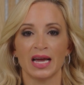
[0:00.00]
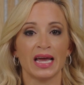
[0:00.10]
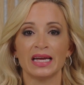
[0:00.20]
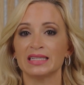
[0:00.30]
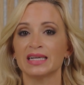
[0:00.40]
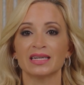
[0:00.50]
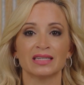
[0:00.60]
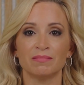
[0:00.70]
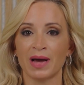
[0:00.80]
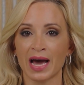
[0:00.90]
It
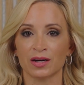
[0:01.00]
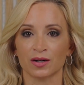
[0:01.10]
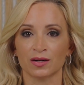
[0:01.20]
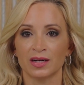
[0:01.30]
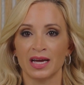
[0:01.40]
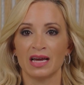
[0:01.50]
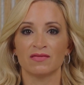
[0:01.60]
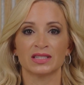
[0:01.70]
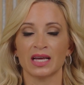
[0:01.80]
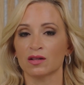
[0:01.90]
doesn't matter if
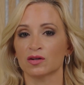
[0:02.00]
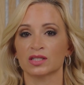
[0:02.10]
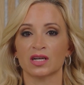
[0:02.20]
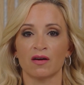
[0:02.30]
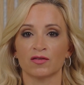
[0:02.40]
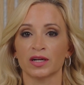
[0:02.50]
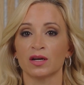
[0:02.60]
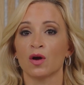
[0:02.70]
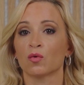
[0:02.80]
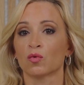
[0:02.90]
a seller is covering
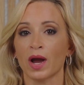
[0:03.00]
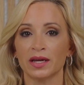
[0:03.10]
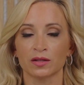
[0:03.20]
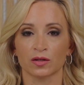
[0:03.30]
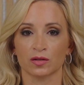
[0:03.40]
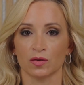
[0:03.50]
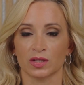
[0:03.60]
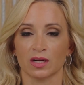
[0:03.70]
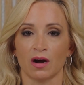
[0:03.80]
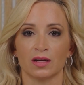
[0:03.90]
regular
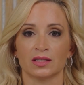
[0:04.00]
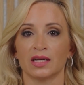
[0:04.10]
closing costs,